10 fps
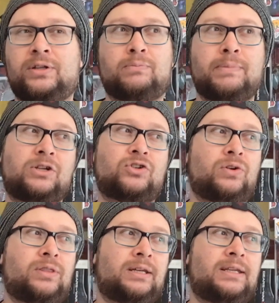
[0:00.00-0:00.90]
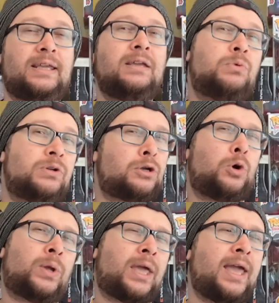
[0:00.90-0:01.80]
to make sure that he was
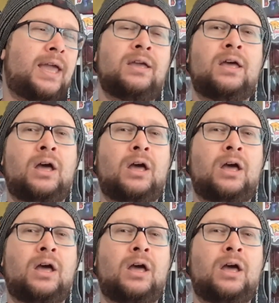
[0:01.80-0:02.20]
okay